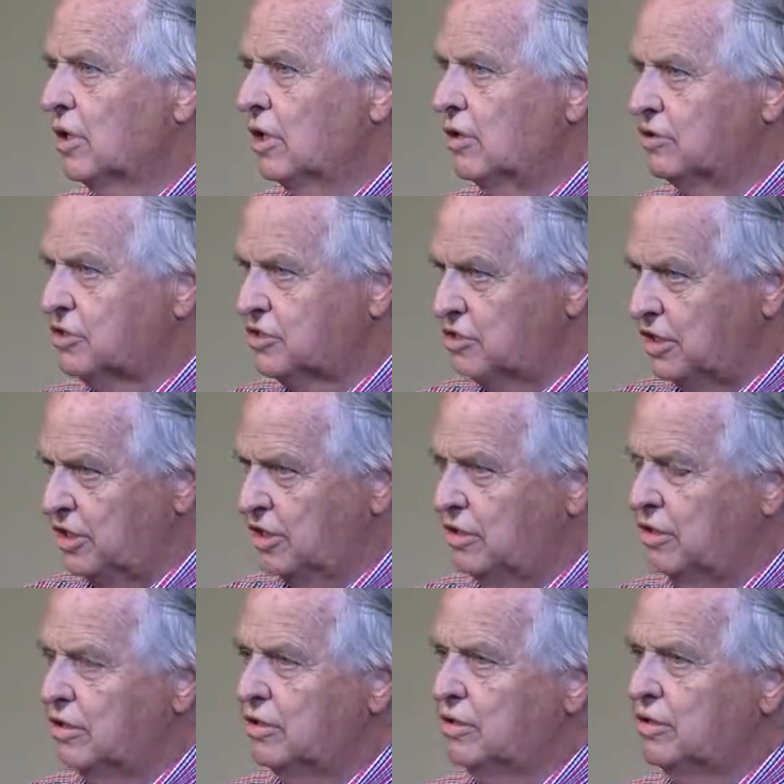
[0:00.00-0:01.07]
Our
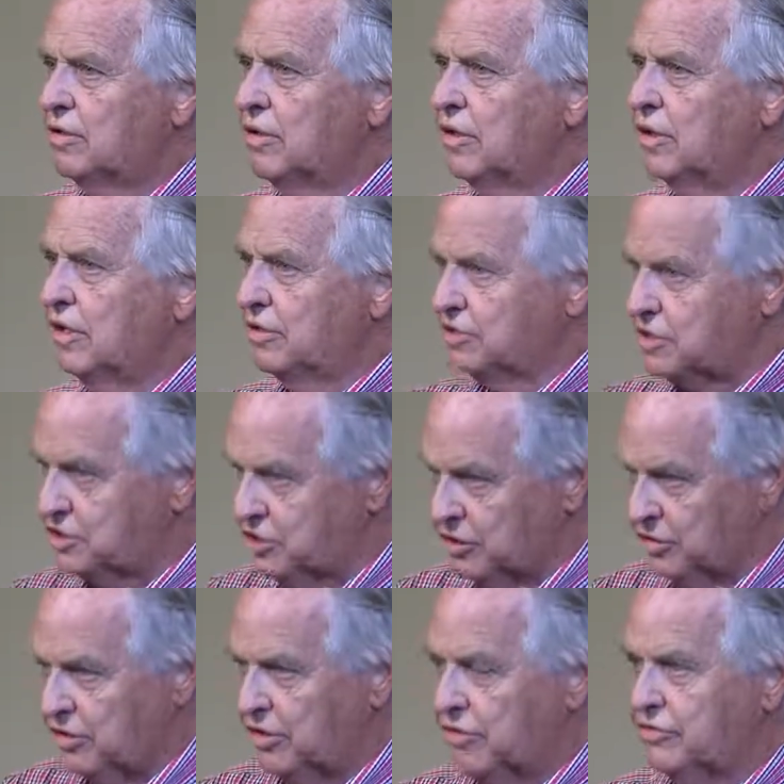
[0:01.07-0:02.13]
sin is
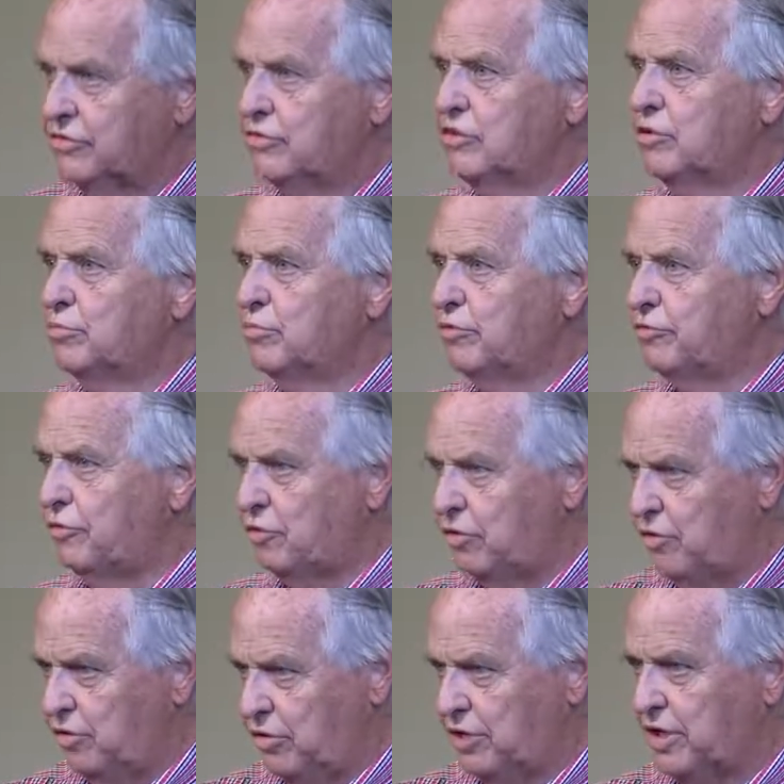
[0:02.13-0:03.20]
serious before a
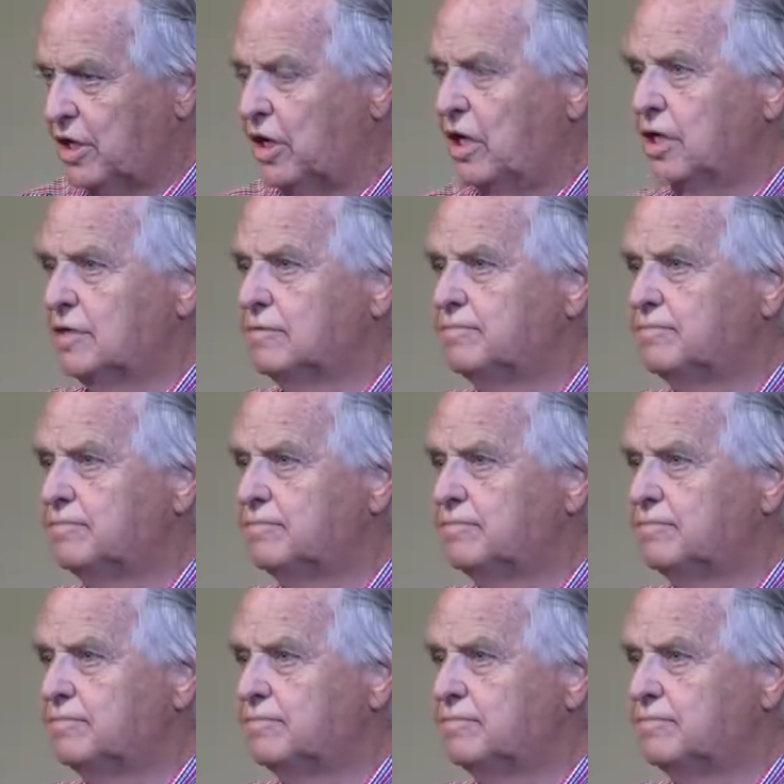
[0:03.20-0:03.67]
holy God.